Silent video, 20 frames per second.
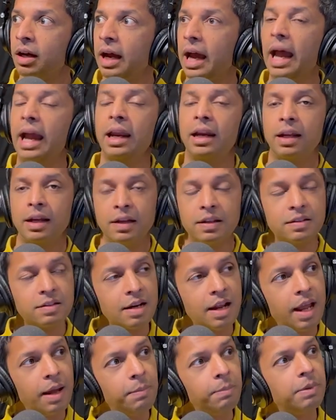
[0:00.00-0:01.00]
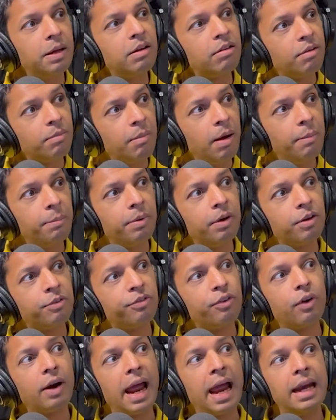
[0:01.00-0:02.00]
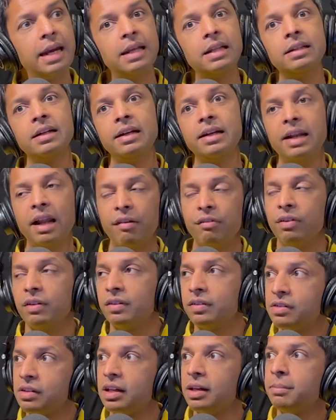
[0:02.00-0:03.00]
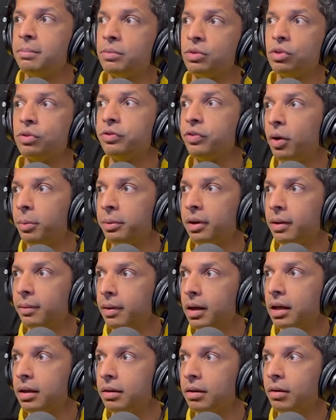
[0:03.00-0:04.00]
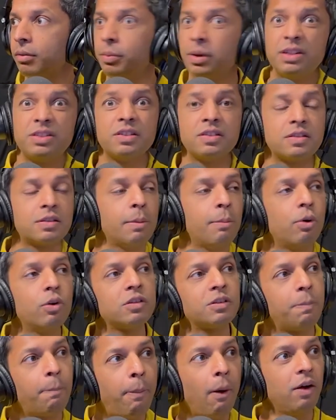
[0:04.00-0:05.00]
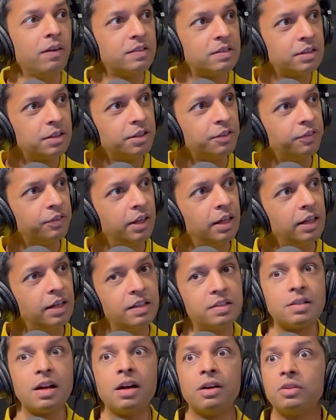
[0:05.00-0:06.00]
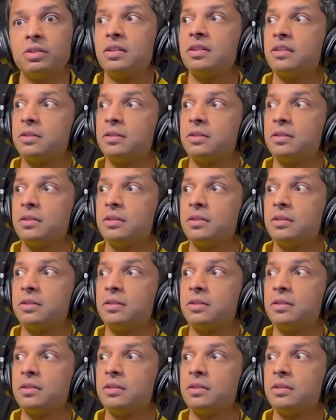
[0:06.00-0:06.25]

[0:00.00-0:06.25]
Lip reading: and his name be remembered for adding the 11th team to Formula One, which is the most positive thing he's done to the